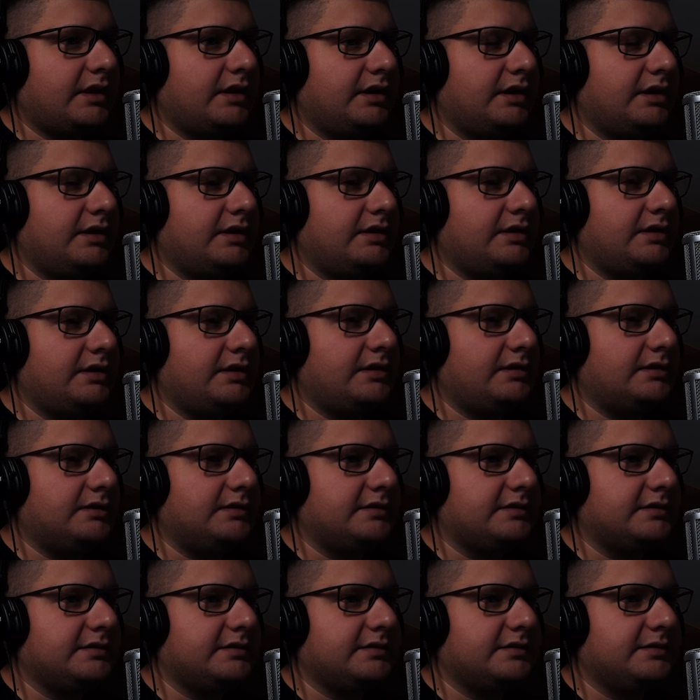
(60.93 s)

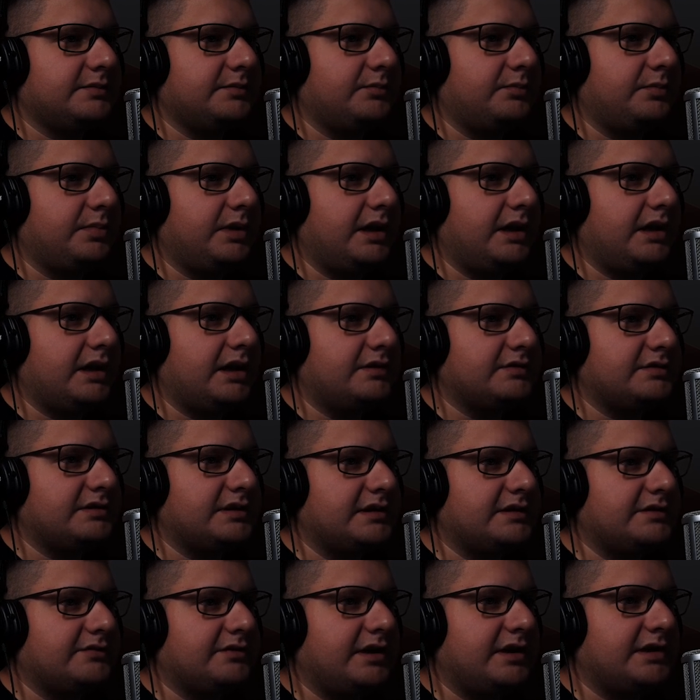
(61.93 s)
and playhouse
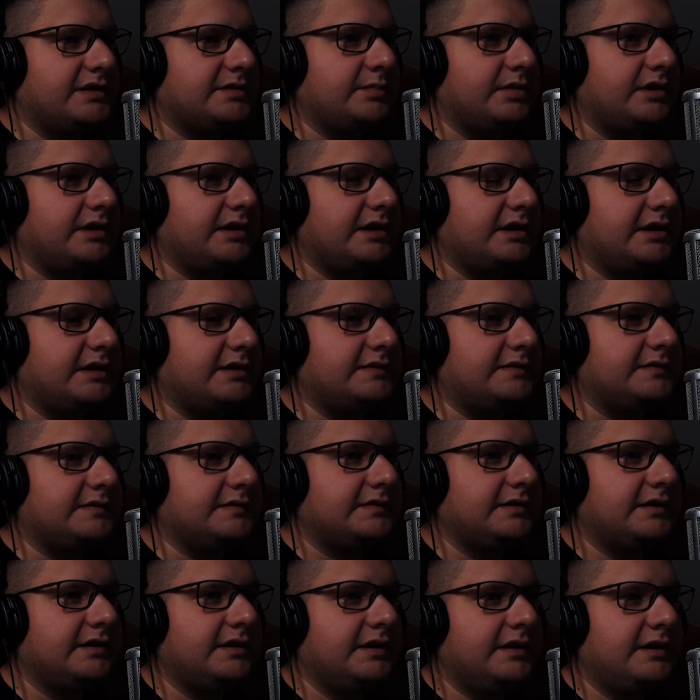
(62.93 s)
is right behind
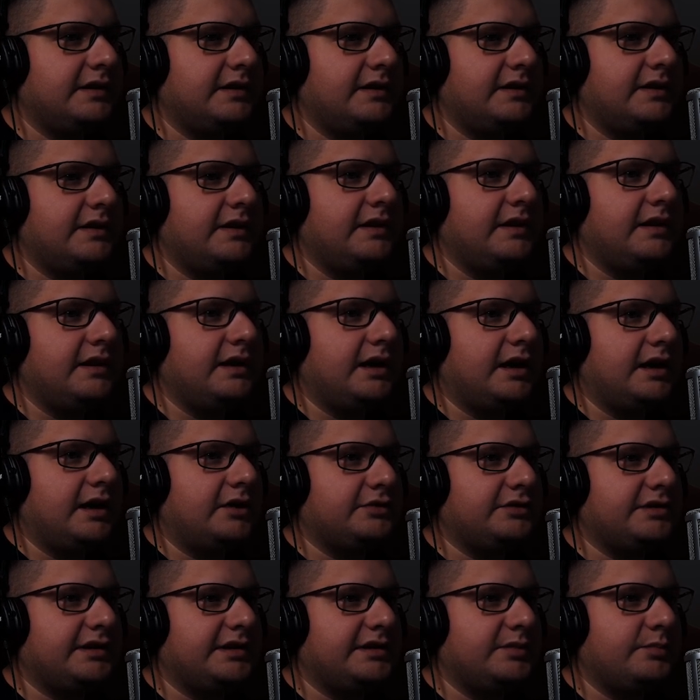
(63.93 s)
our
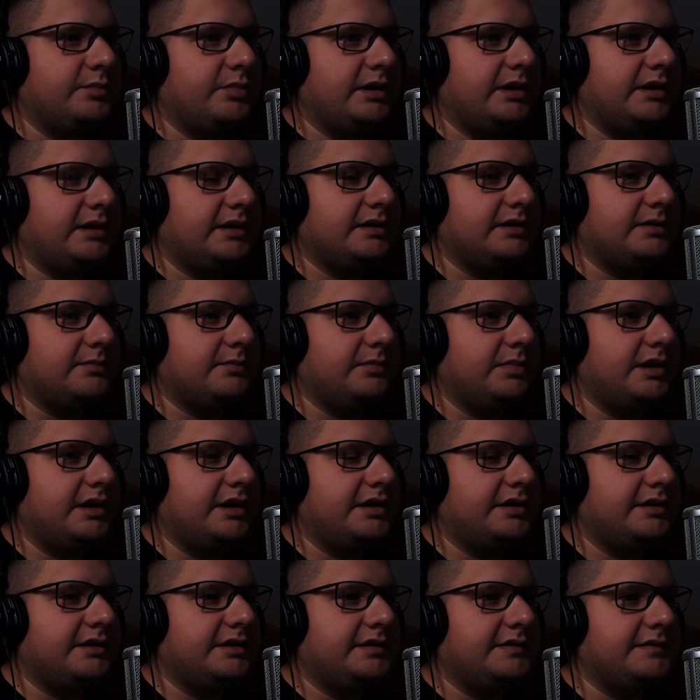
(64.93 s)
teddy
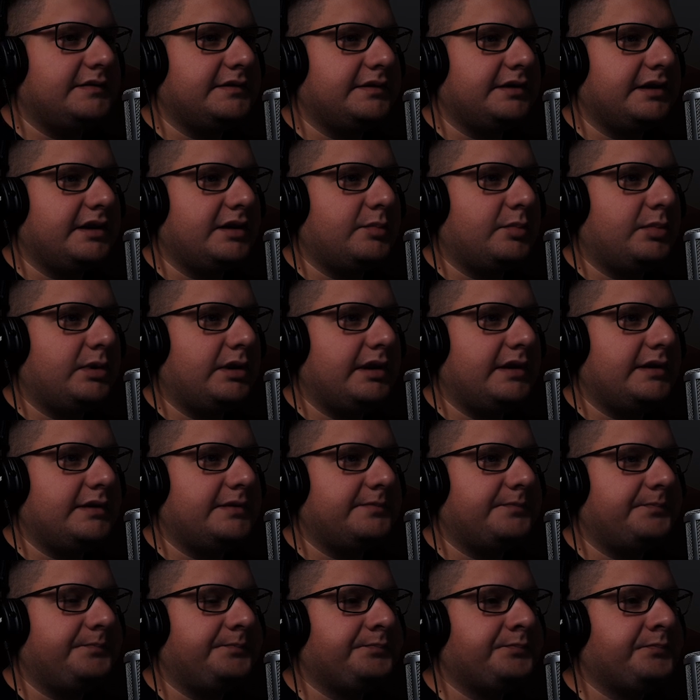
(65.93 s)
bear in the
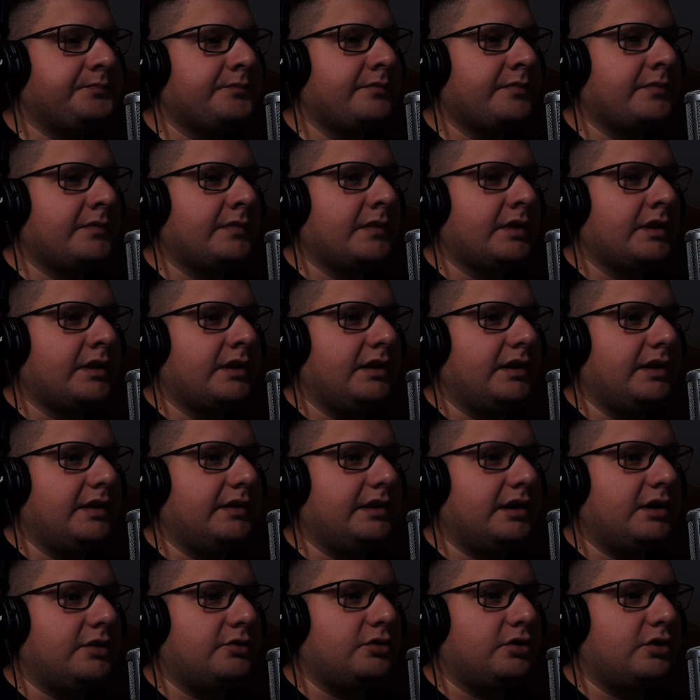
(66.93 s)
airplane and
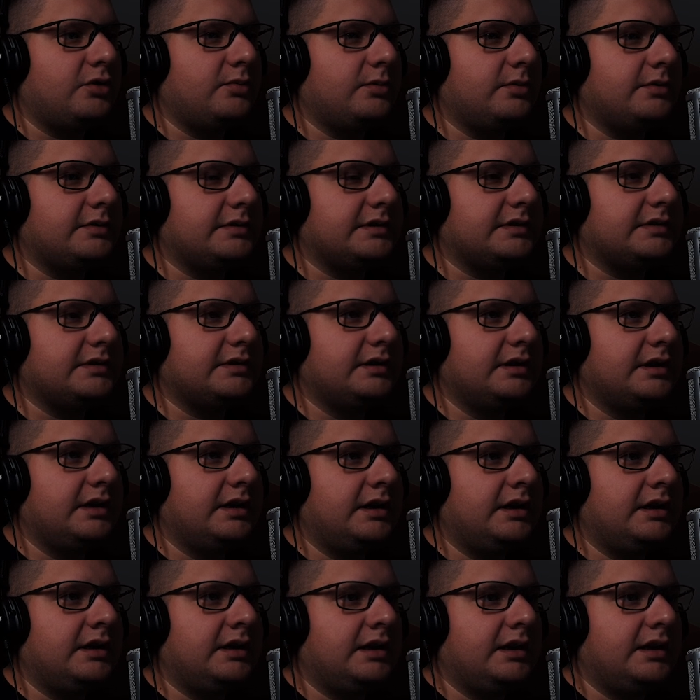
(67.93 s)
our robot.
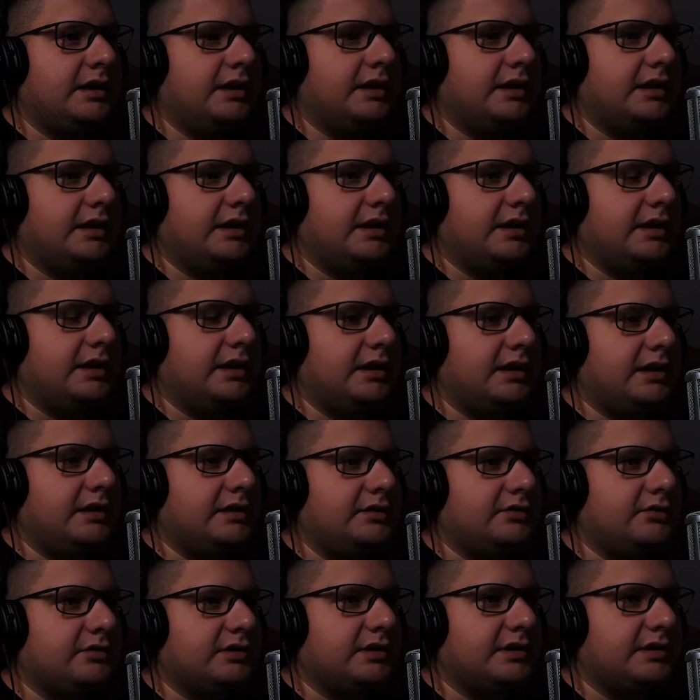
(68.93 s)

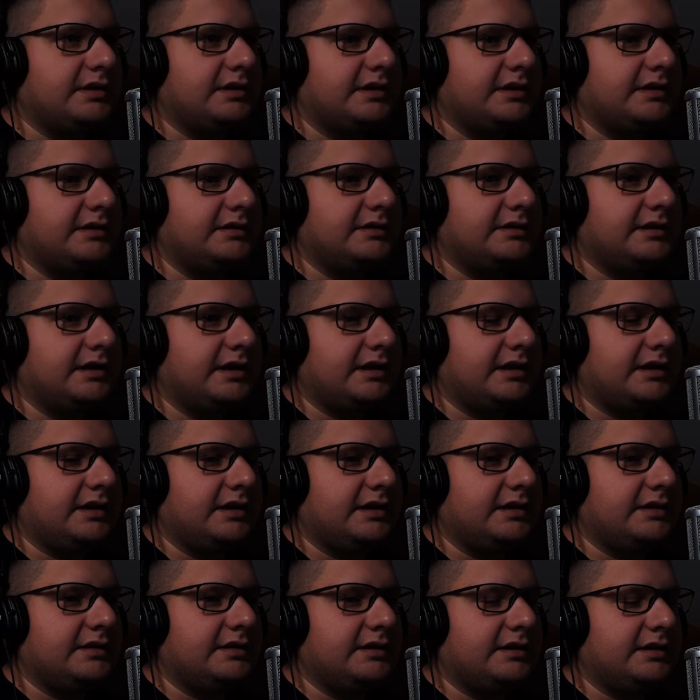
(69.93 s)
And you can tell that
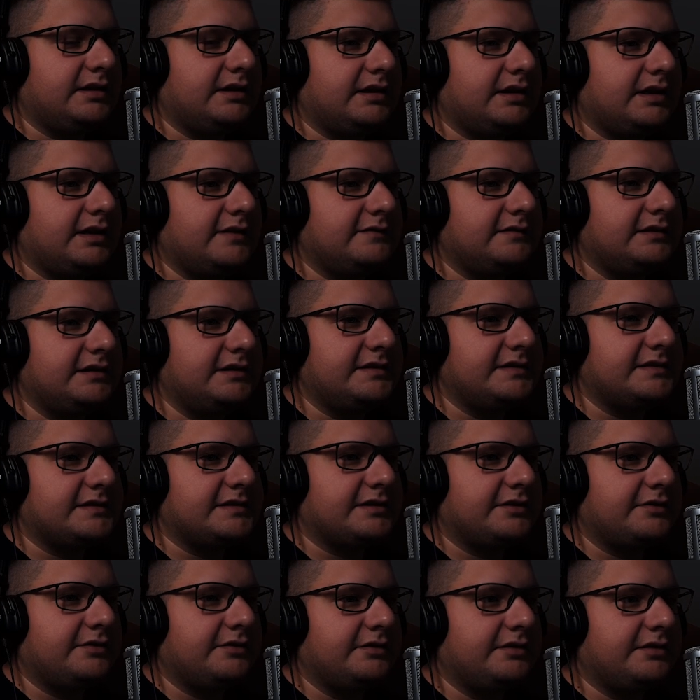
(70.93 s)
I have this
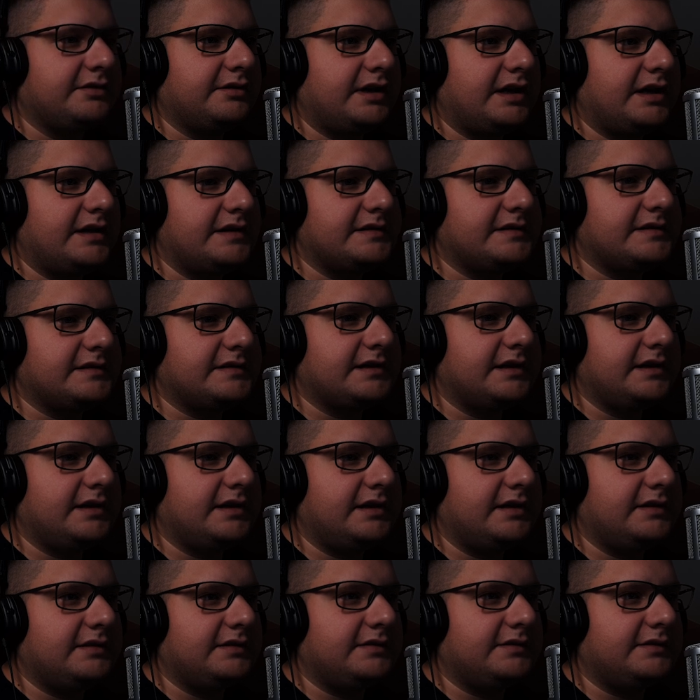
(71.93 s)
grass
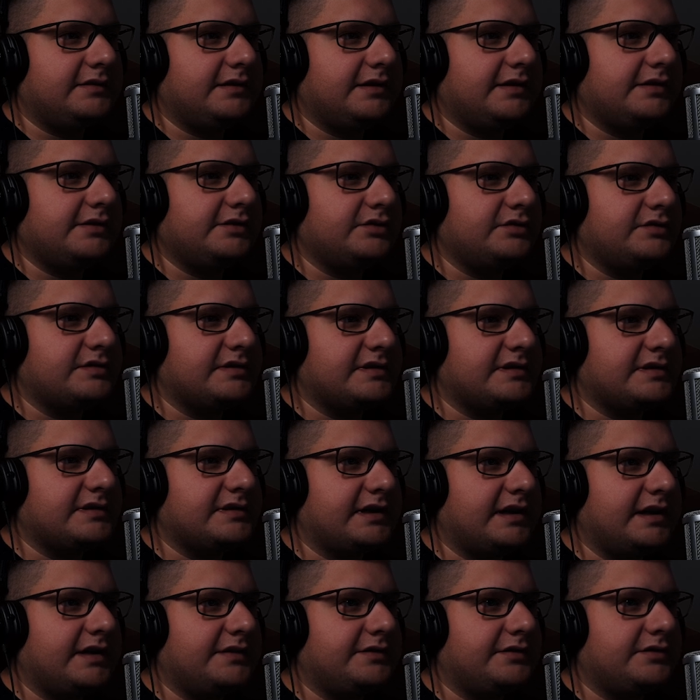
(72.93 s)
and dandelions
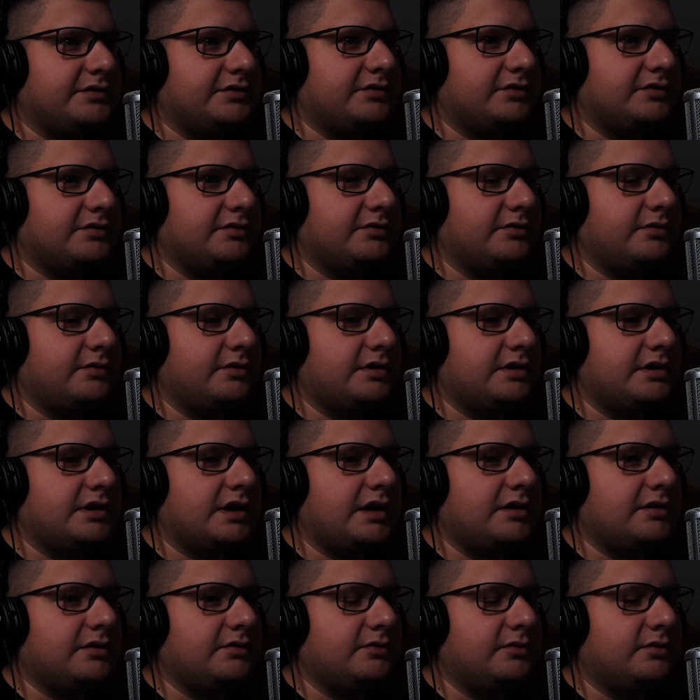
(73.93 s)
scattered
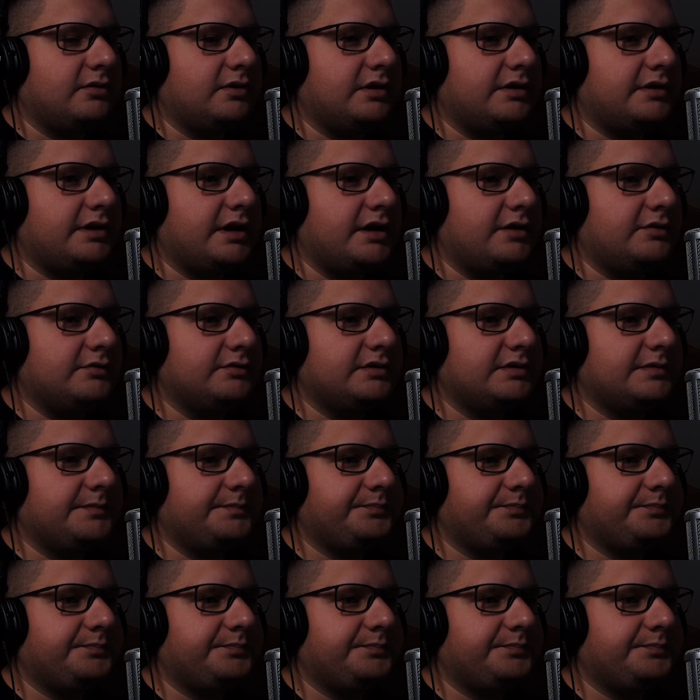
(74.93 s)
all around.